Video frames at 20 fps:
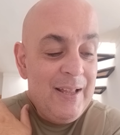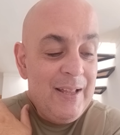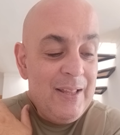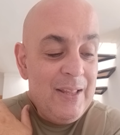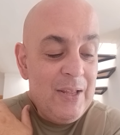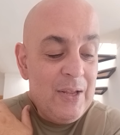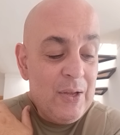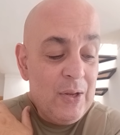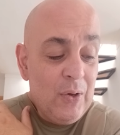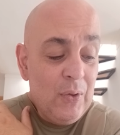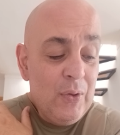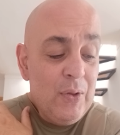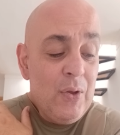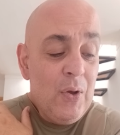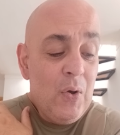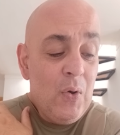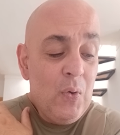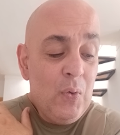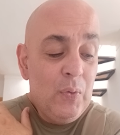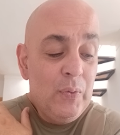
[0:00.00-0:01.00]
you can only
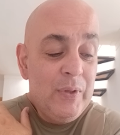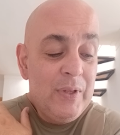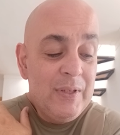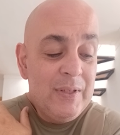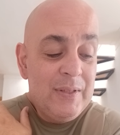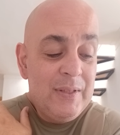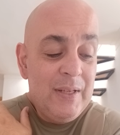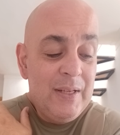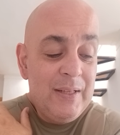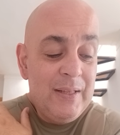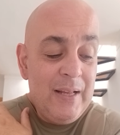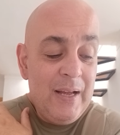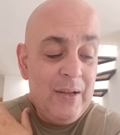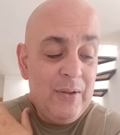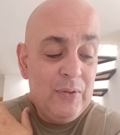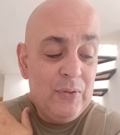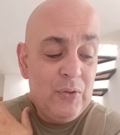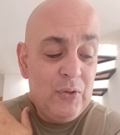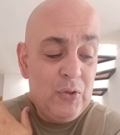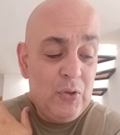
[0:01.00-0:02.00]
hold this thing
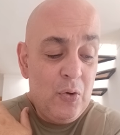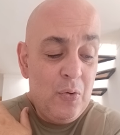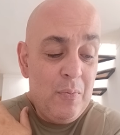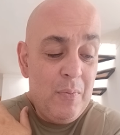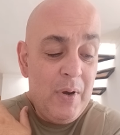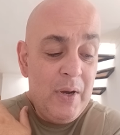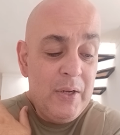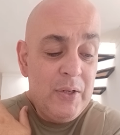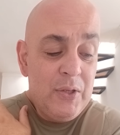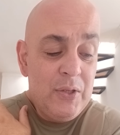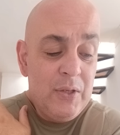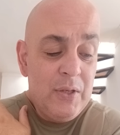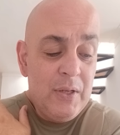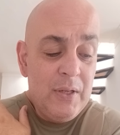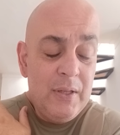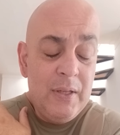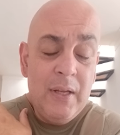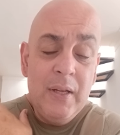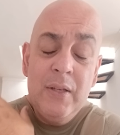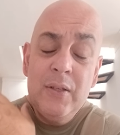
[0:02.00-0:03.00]
down so much,
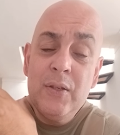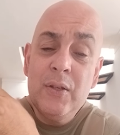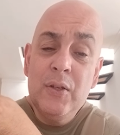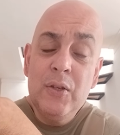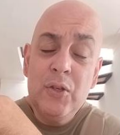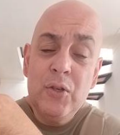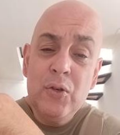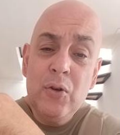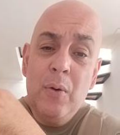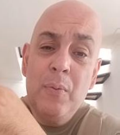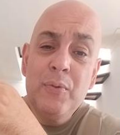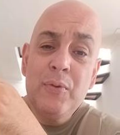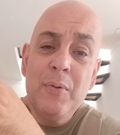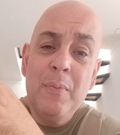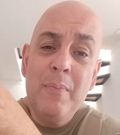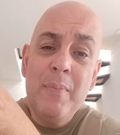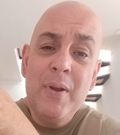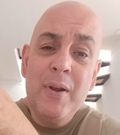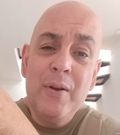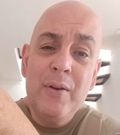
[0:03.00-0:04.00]
then it's gonna show up
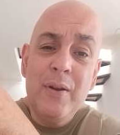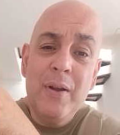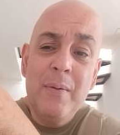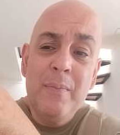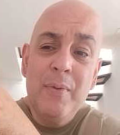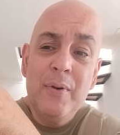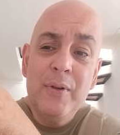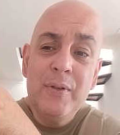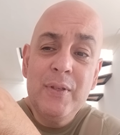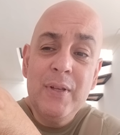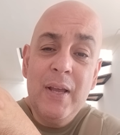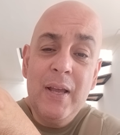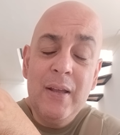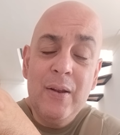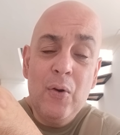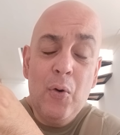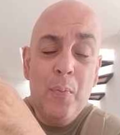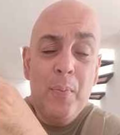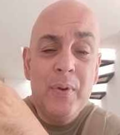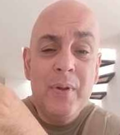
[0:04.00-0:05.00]
some bigger numbers
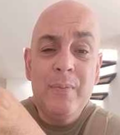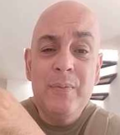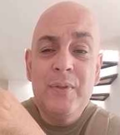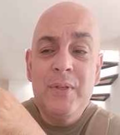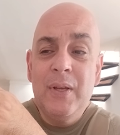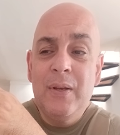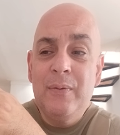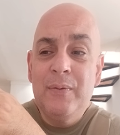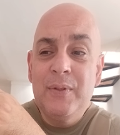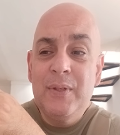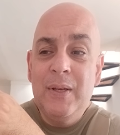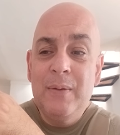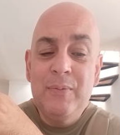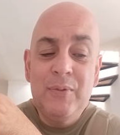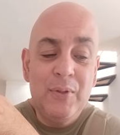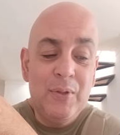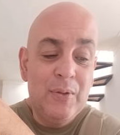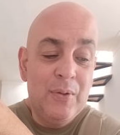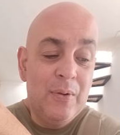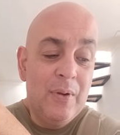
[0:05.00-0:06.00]
and open themselves
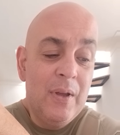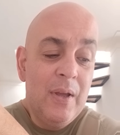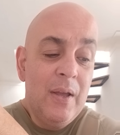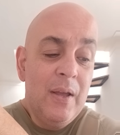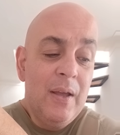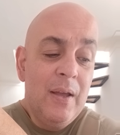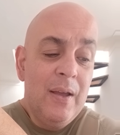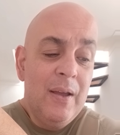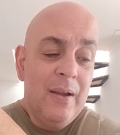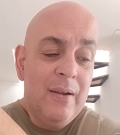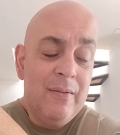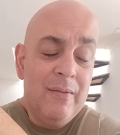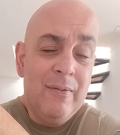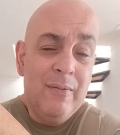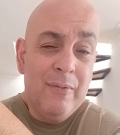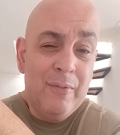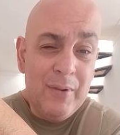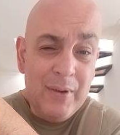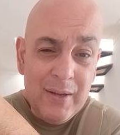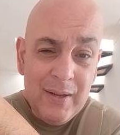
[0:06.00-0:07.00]
up to
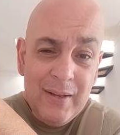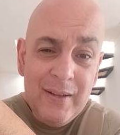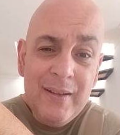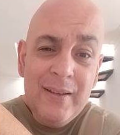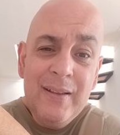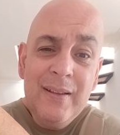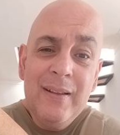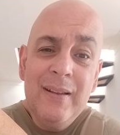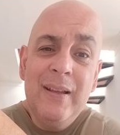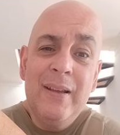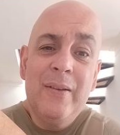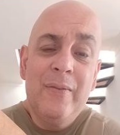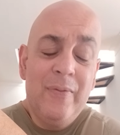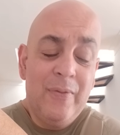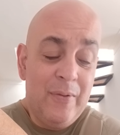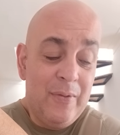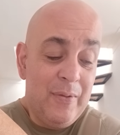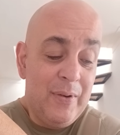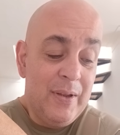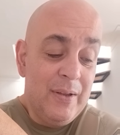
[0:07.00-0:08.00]
really, like
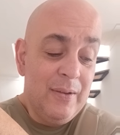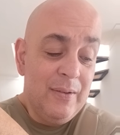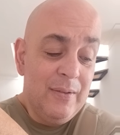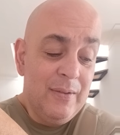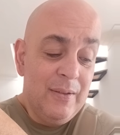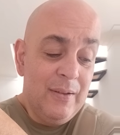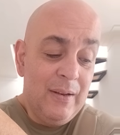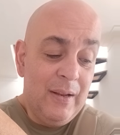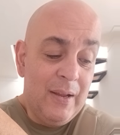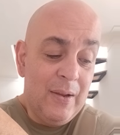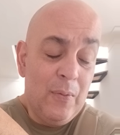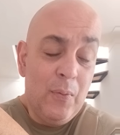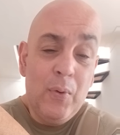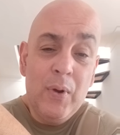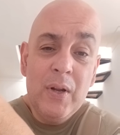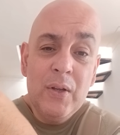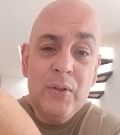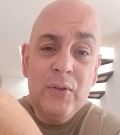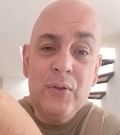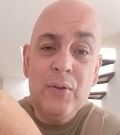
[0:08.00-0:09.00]
for real, like
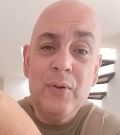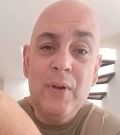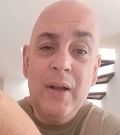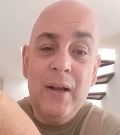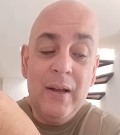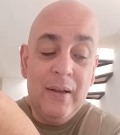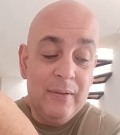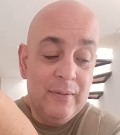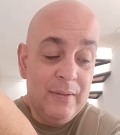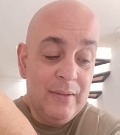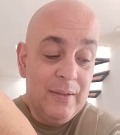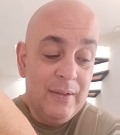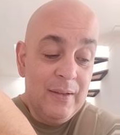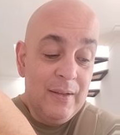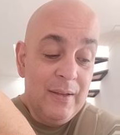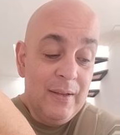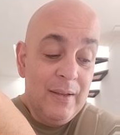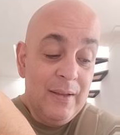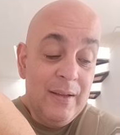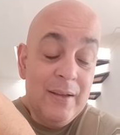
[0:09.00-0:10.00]
what else you got?
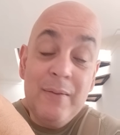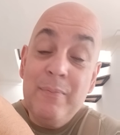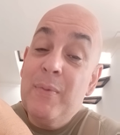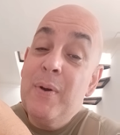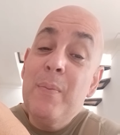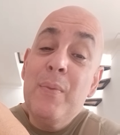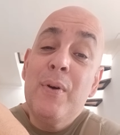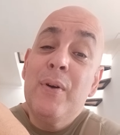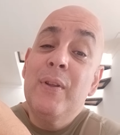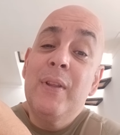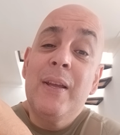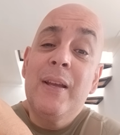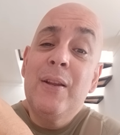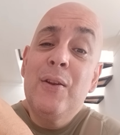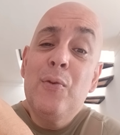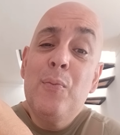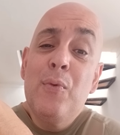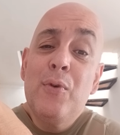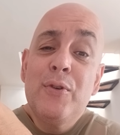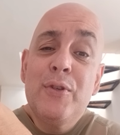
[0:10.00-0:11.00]
Remember, there
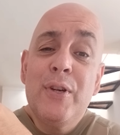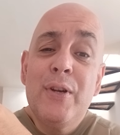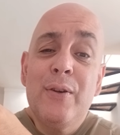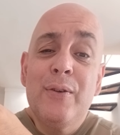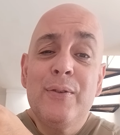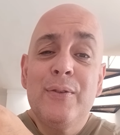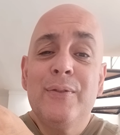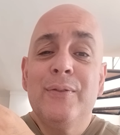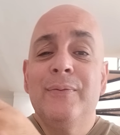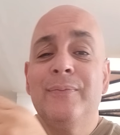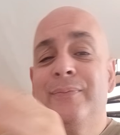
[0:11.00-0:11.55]
ain't no more shares.